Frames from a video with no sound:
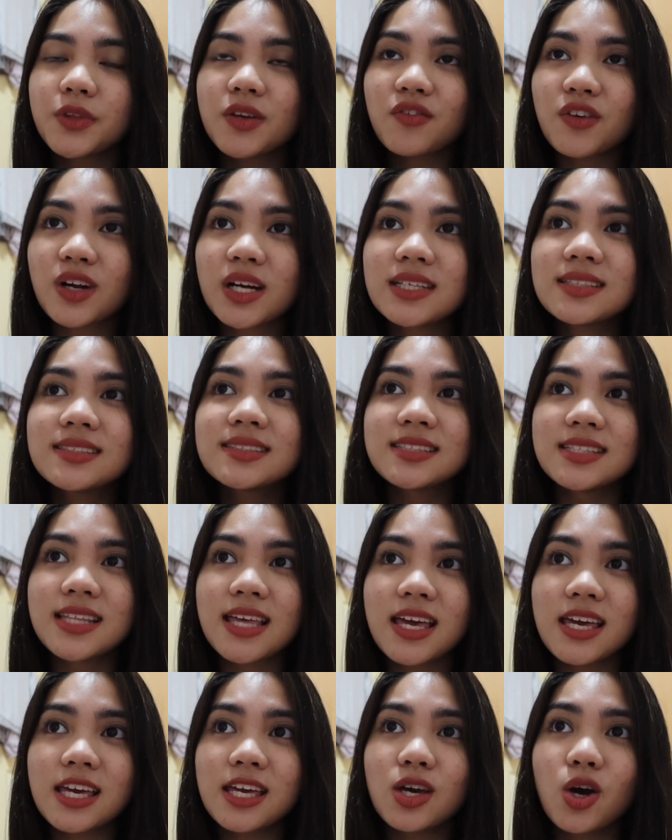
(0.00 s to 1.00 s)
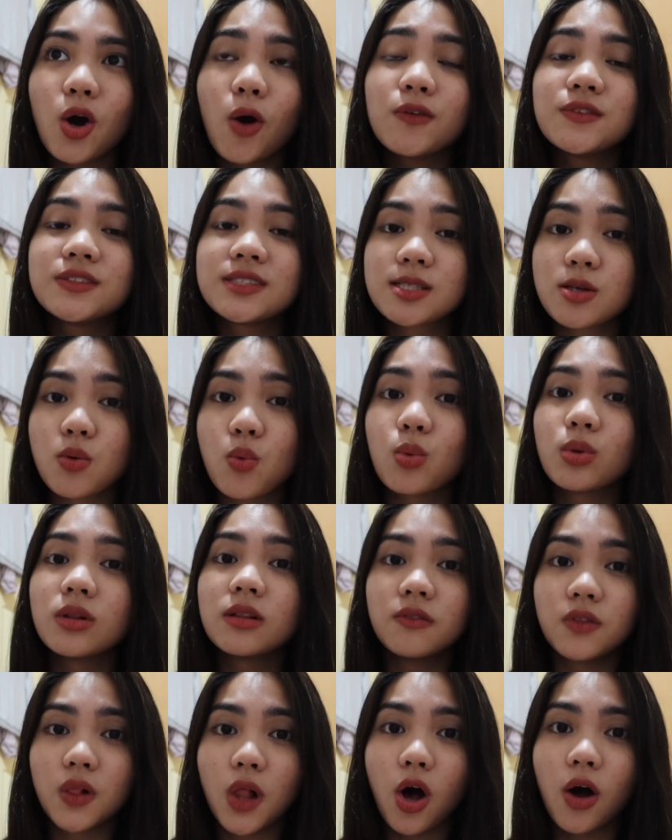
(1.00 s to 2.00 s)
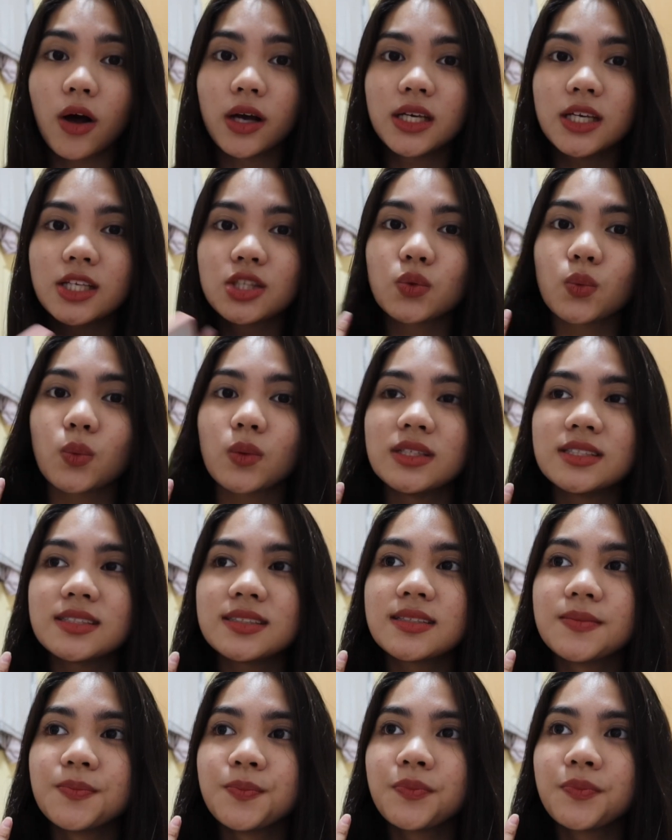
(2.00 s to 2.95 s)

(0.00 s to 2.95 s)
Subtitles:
first day of school vlog, it was